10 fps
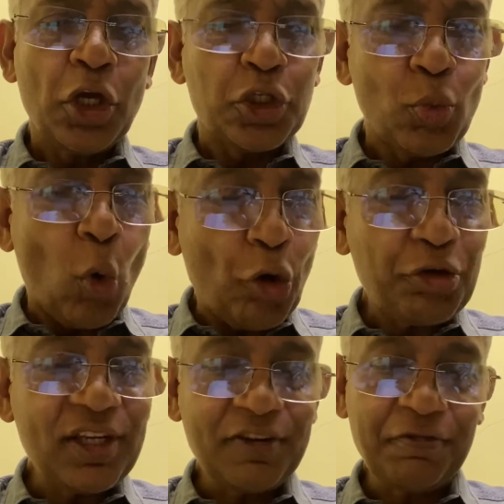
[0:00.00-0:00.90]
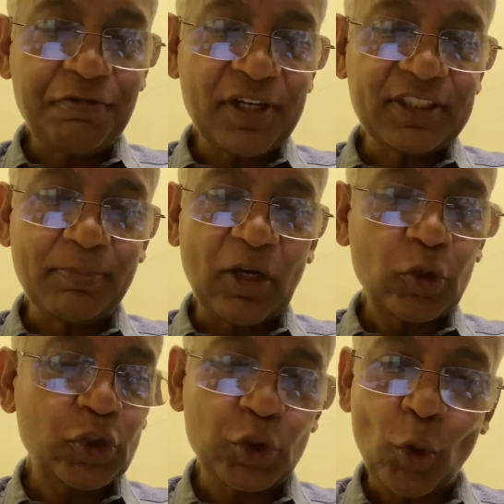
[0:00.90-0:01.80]
you worry and fret about
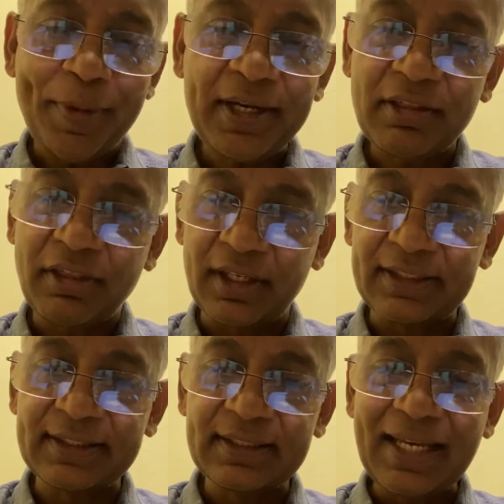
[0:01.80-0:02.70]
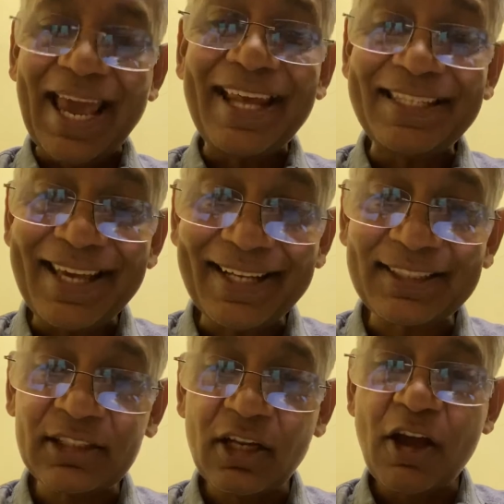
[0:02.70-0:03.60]
so many things, and
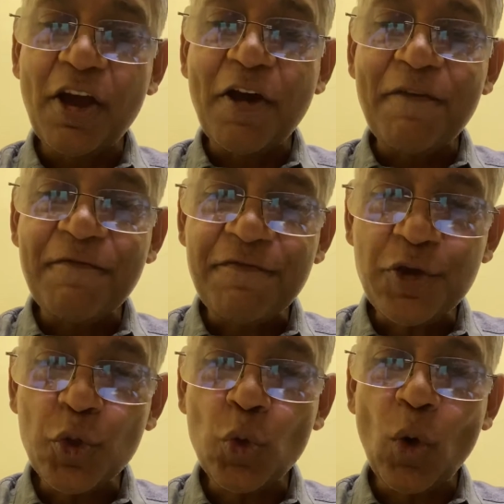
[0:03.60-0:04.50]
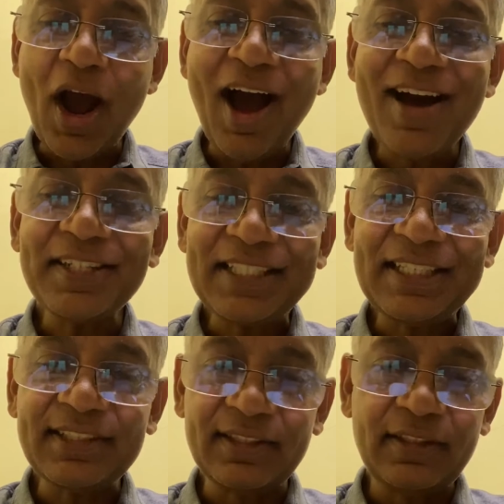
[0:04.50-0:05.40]
yet few are
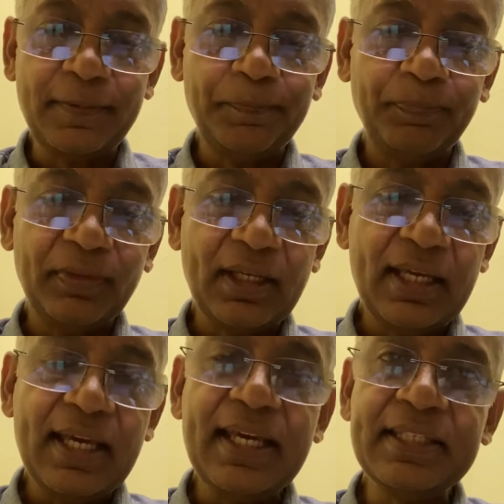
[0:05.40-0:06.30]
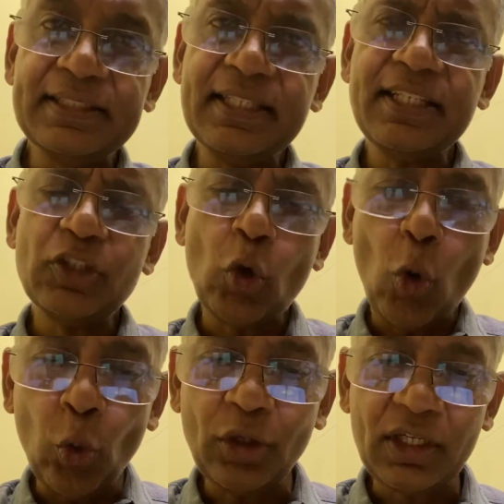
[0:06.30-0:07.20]
needed. Indeed,
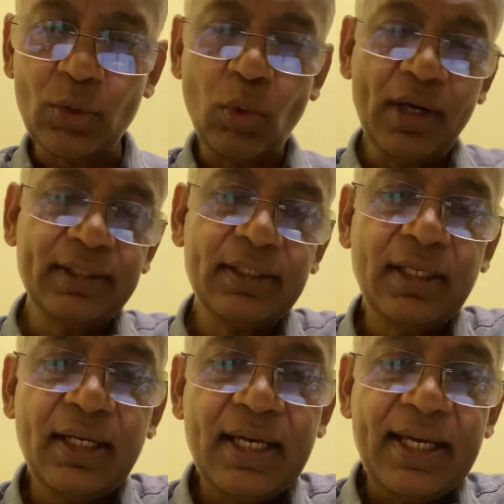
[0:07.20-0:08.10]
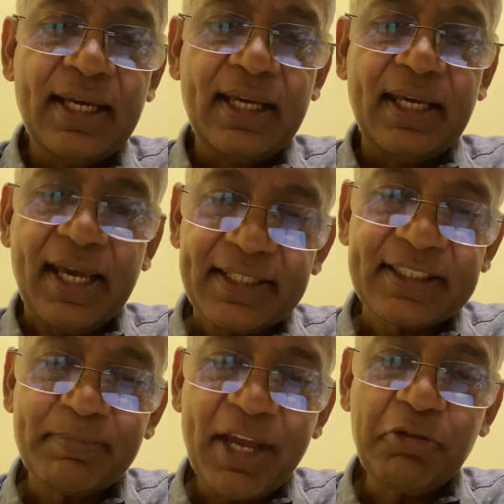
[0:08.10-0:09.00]
only one. It
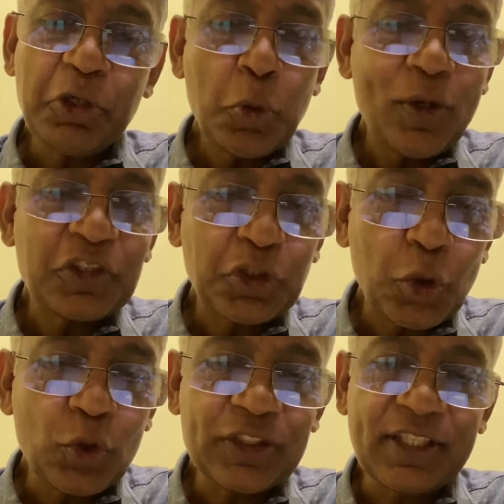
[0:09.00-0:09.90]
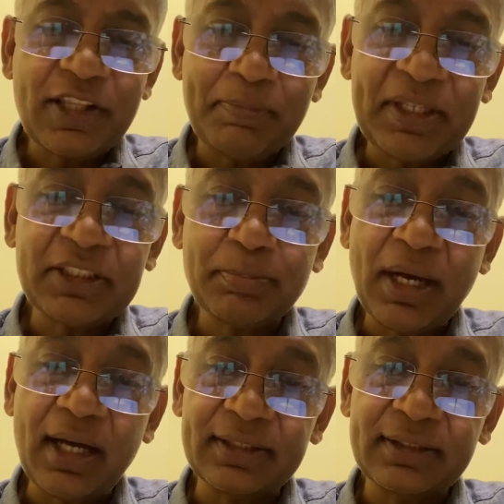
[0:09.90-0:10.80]
is Mary who has chosen the better
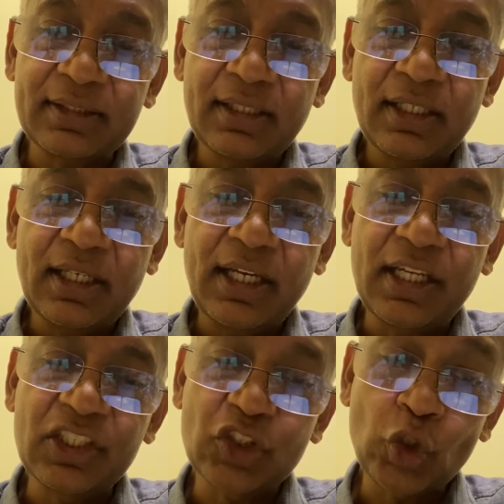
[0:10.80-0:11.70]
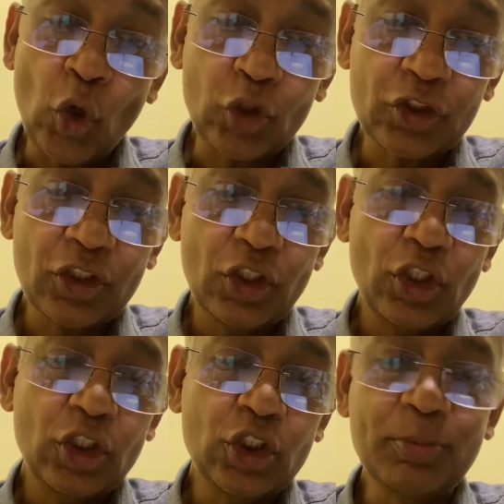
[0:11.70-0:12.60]
part. It is not
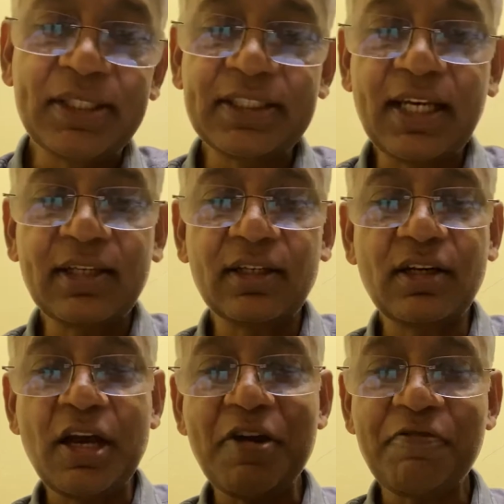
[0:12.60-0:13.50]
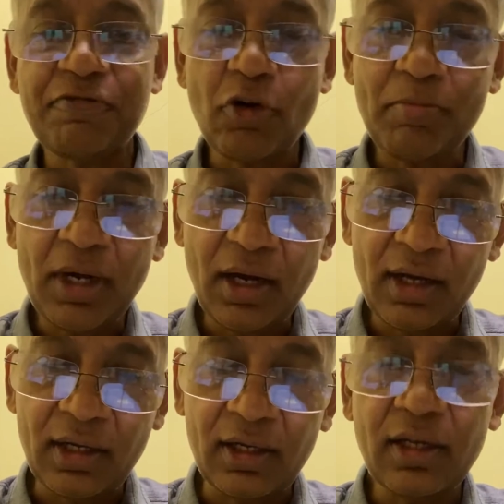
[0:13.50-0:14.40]
to be taken from her